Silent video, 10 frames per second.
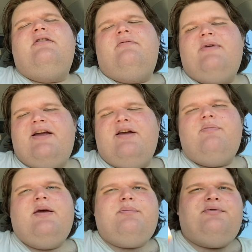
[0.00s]
making
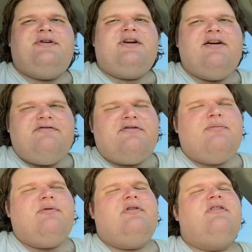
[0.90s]
people
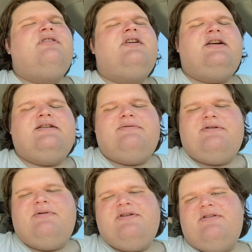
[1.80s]
uncomfortable and things,
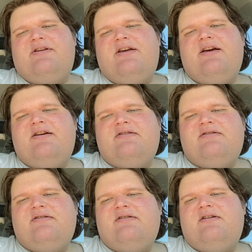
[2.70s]
which wasn't the
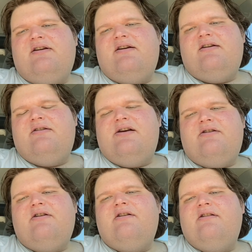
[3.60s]
case at
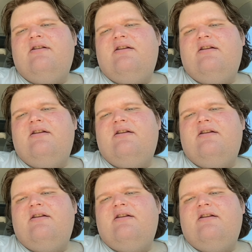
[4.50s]
all.